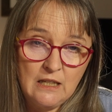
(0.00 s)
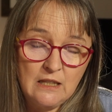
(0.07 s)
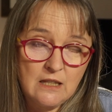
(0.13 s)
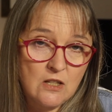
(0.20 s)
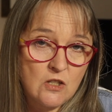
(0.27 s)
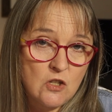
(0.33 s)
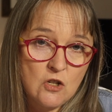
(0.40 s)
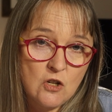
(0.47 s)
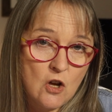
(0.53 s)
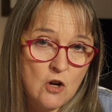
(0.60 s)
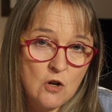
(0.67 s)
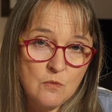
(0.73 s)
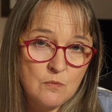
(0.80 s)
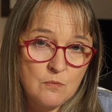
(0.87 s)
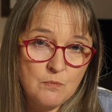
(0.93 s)
there's
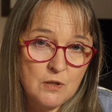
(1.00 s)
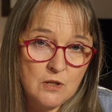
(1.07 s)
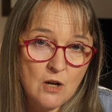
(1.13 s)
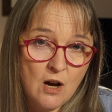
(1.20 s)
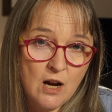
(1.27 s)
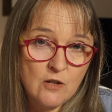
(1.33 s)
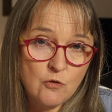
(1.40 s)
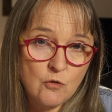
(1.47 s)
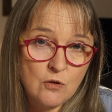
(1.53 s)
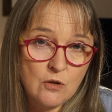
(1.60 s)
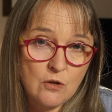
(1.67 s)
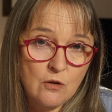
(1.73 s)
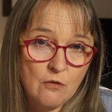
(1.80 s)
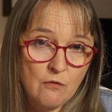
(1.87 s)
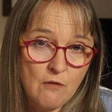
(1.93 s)
no podiatrists
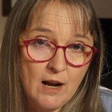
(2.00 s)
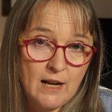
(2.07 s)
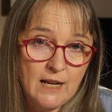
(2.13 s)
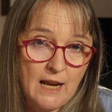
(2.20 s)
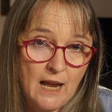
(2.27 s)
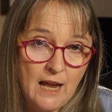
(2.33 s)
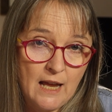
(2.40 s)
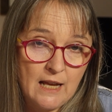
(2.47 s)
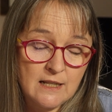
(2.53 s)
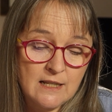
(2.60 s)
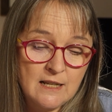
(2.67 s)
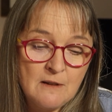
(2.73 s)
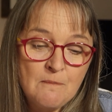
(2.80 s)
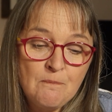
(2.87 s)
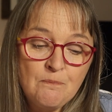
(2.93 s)
that are running ads.
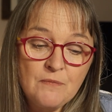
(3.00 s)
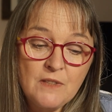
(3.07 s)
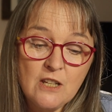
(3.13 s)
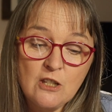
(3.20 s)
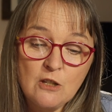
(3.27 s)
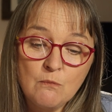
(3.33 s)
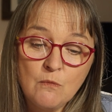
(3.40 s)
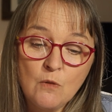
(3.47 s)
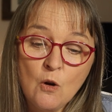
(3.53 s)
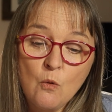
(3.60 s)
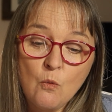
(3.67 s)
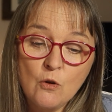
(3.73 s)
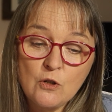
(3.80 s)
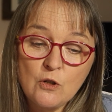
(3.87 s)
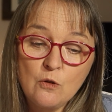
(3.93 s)
There's some
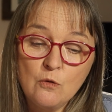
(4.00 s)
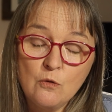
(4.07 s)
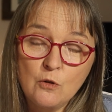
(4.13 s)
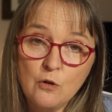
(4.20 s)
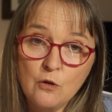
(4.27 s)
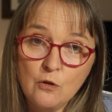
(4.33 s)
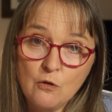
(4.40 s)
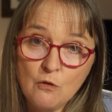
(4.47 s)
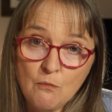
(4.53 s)
what's called Google